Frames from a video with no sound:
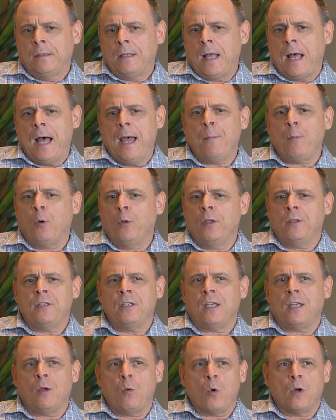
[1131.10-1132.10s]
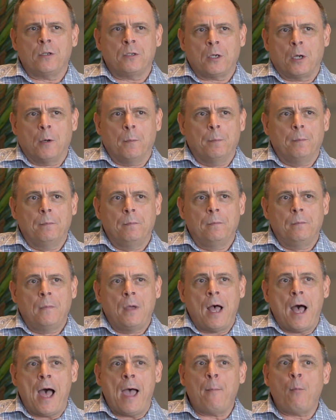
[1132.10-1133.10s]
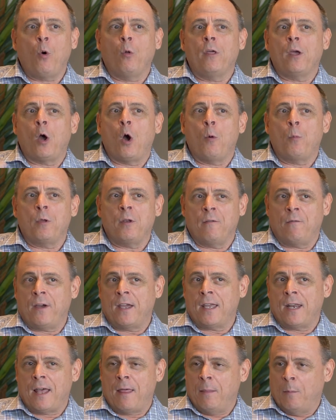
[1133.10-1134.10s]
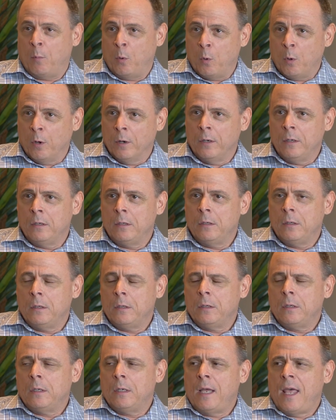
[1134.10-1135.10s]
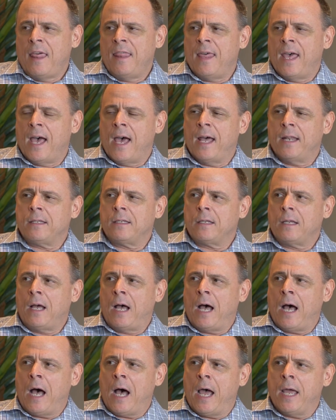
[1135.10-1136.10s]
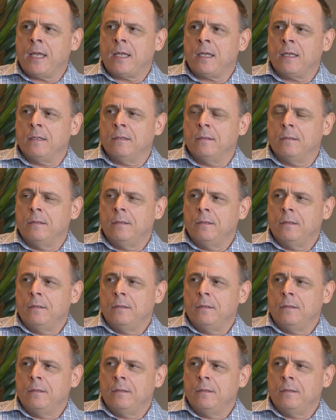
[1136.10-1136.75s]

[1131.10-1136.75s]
I'm only seeking one term. I'm only hoping if I get on the board that I can